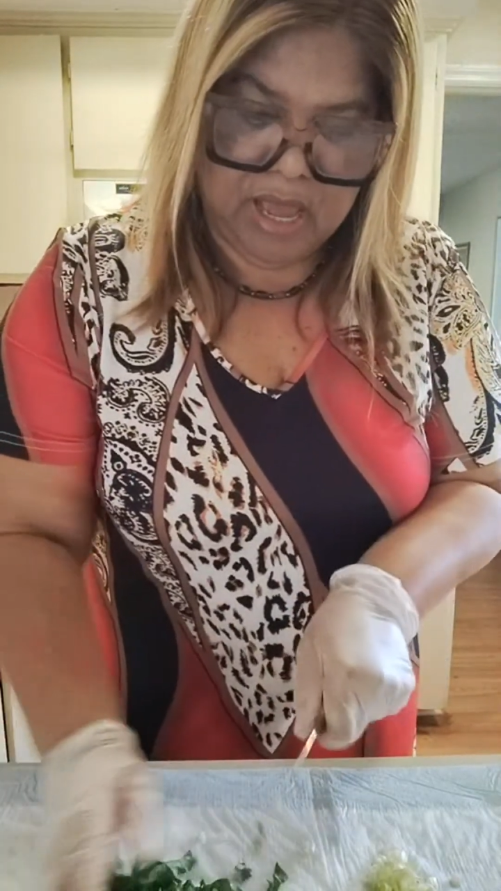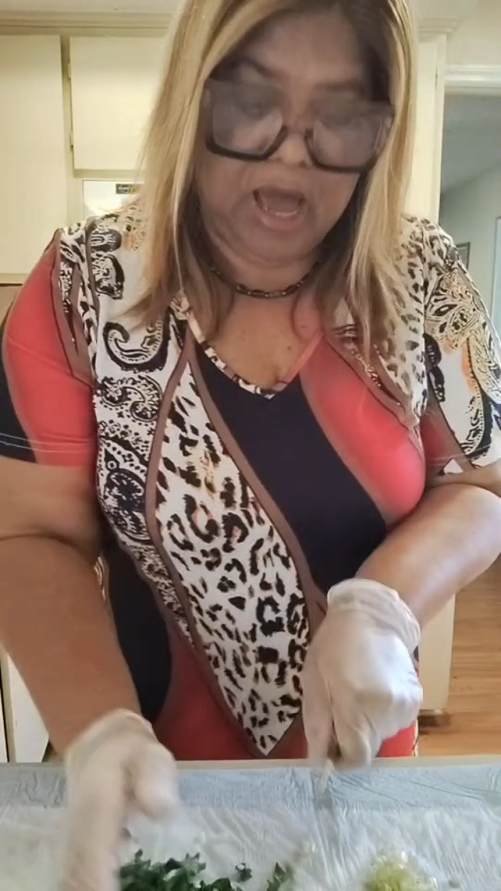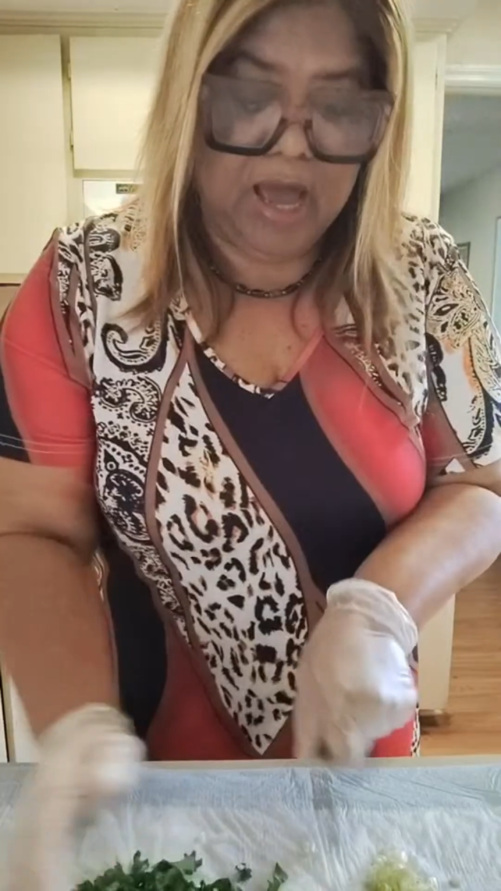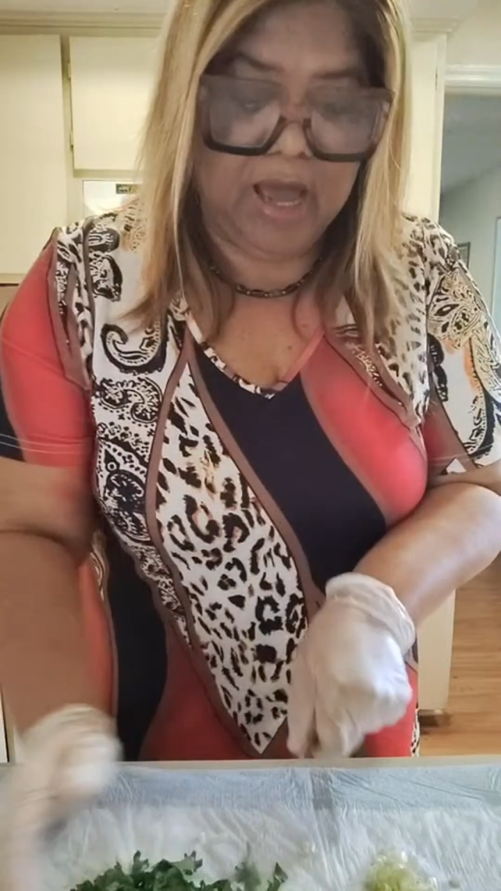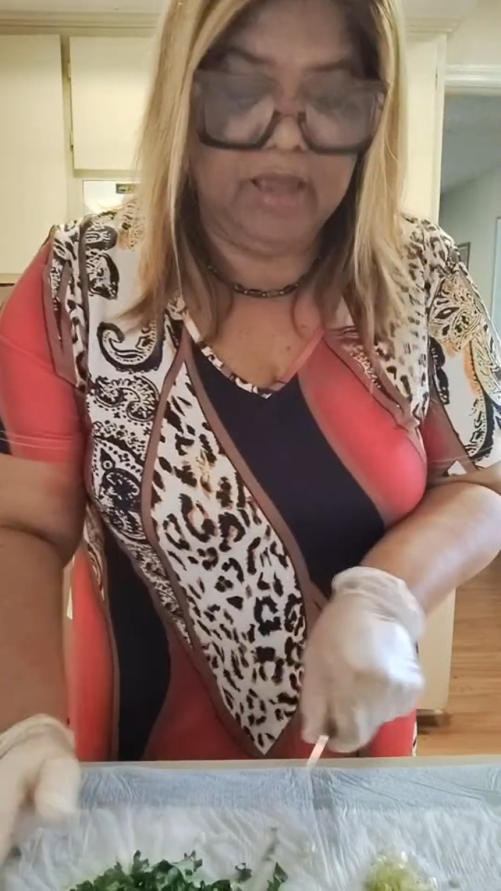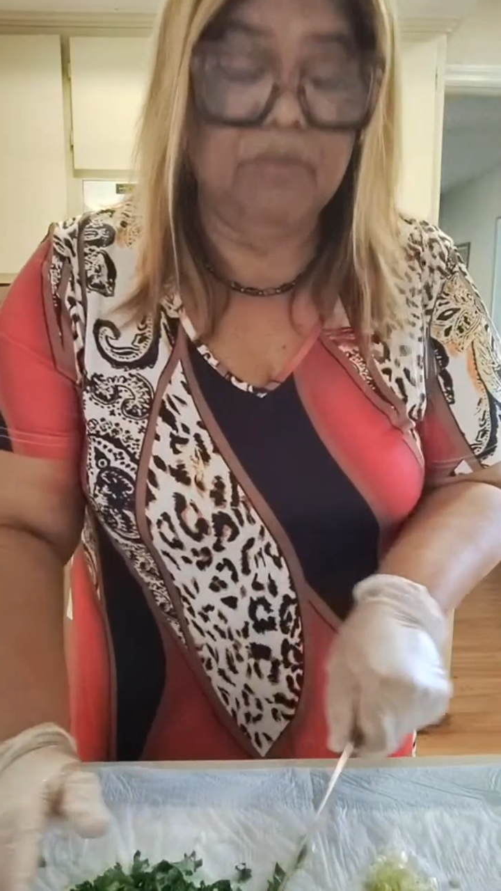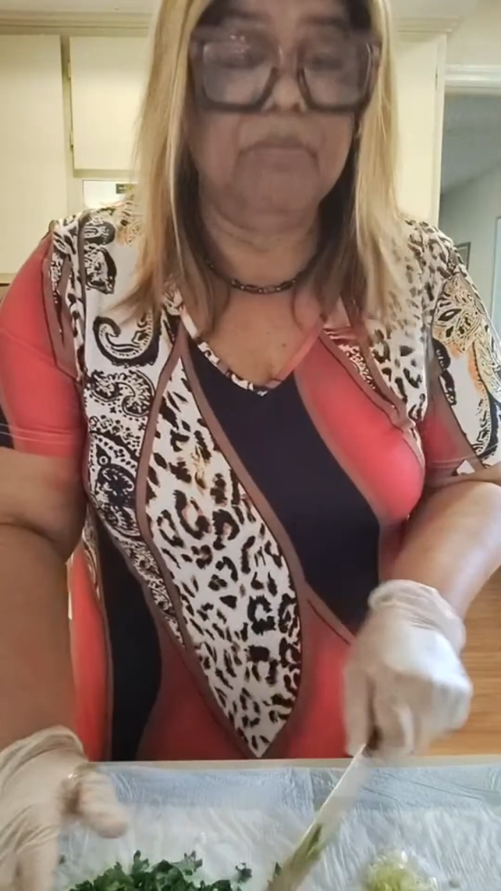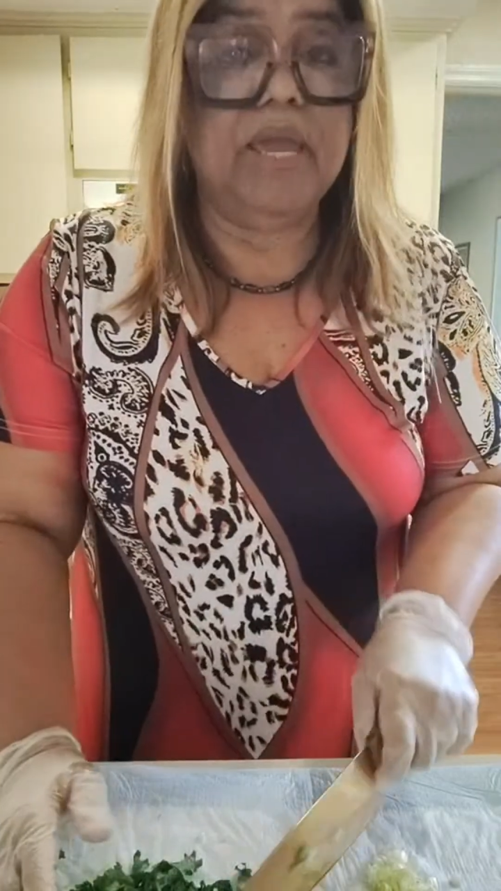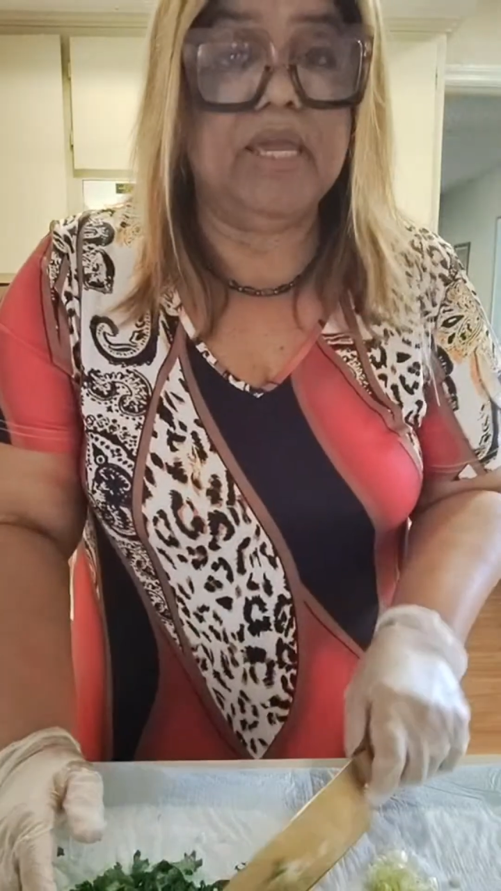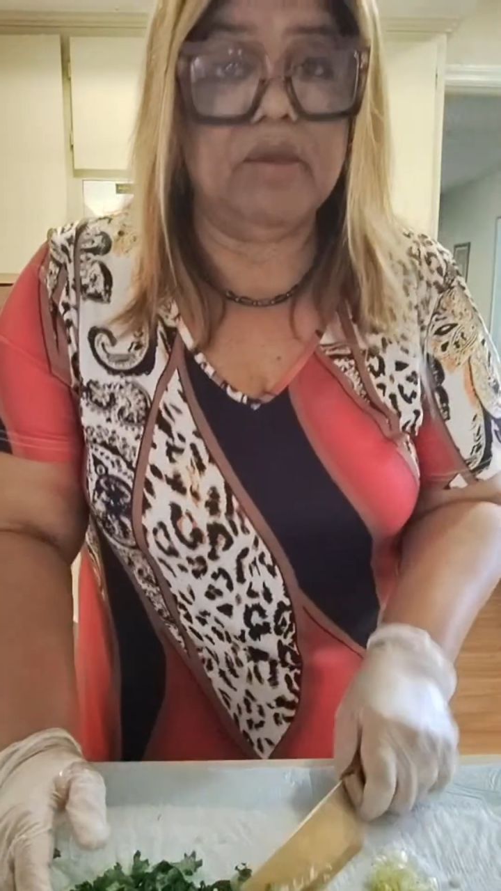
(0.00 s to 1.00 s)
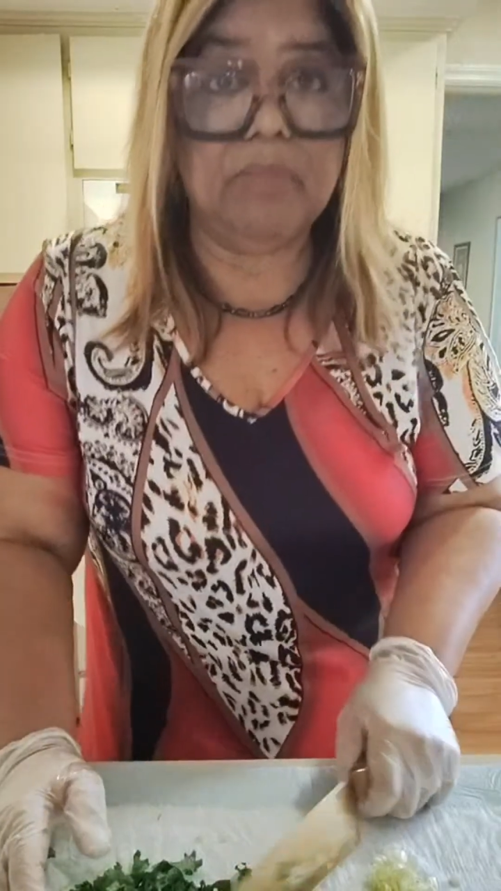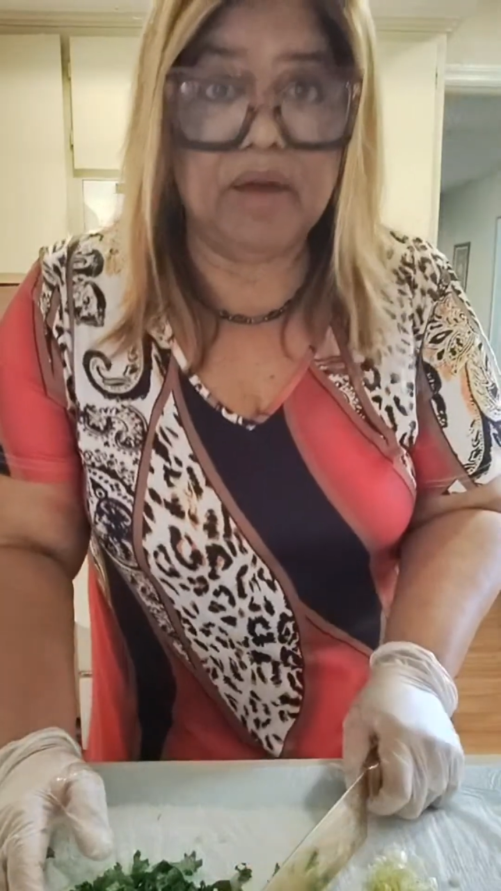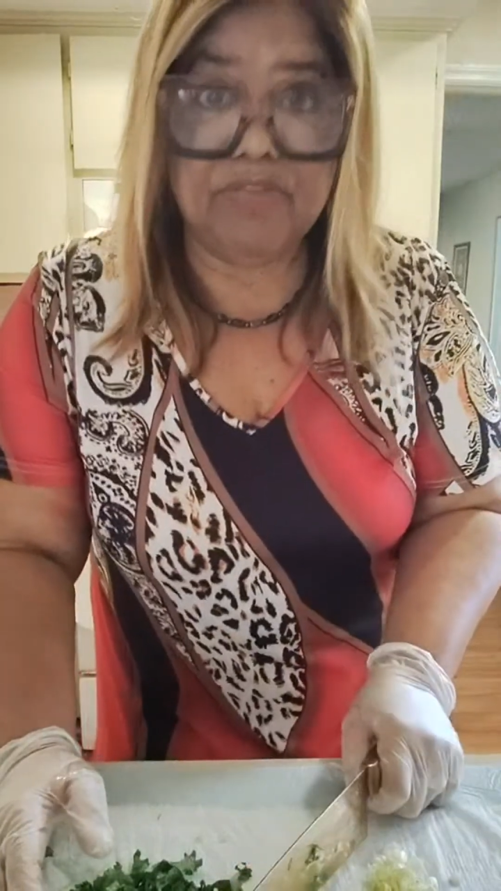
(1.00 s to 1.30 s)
I am making my